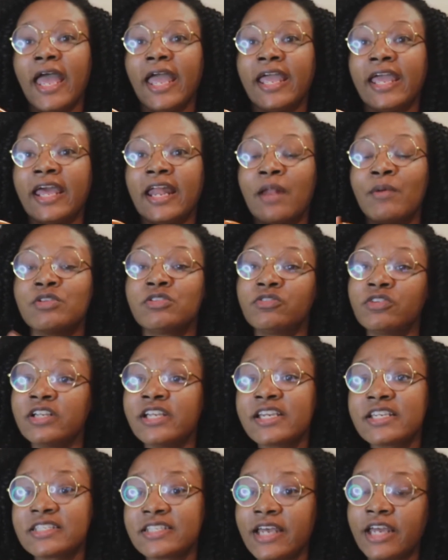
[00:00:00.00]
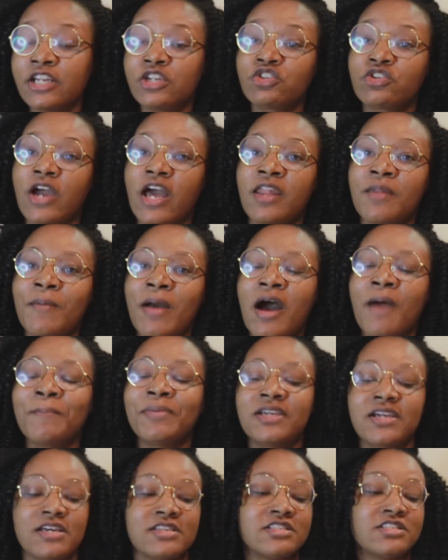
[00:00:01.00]
and I was really excited to try them
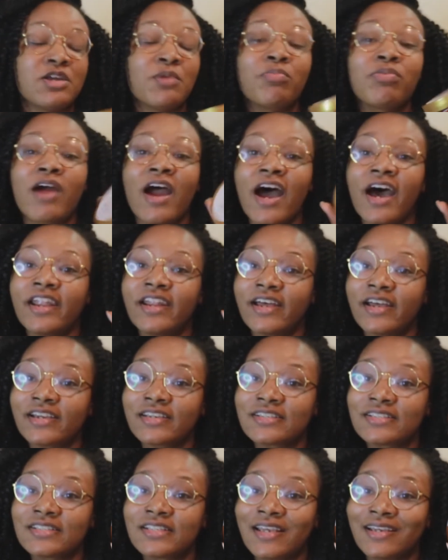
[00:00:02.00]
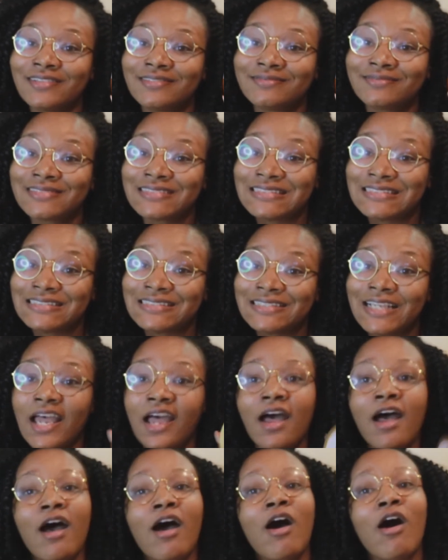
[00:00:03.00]
out because their products
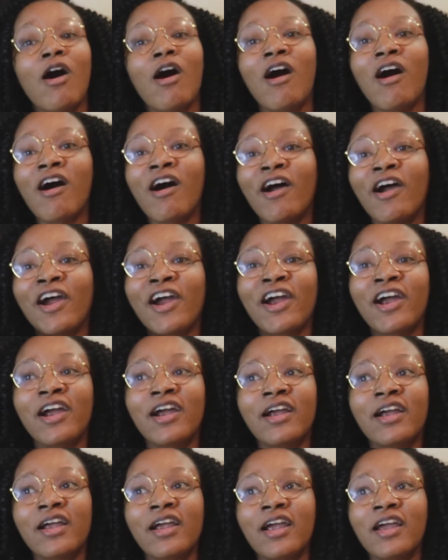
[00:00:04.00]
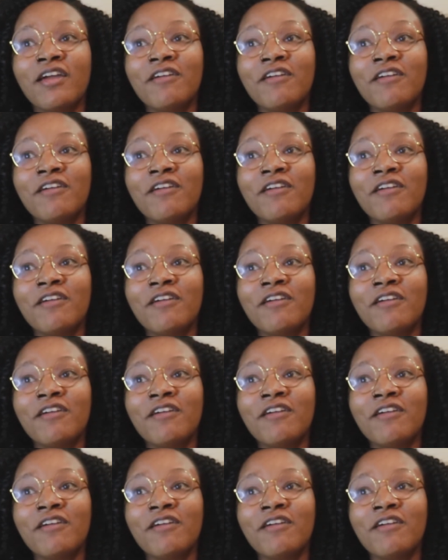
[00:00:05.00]
are